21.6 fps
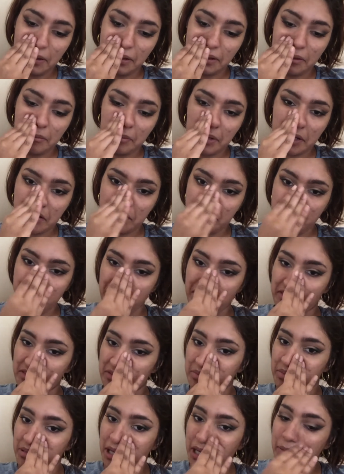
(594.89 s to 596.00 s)
the Makeup Forever
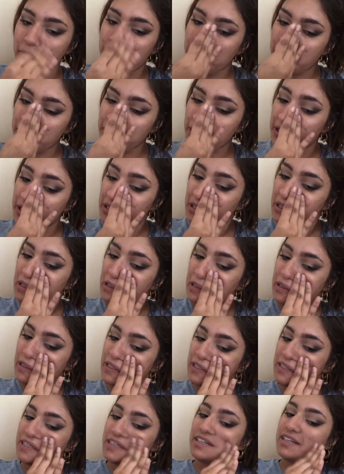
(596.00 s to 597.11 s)
Primer,
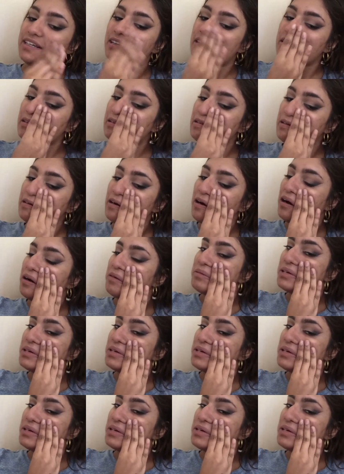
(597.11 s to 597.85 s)
on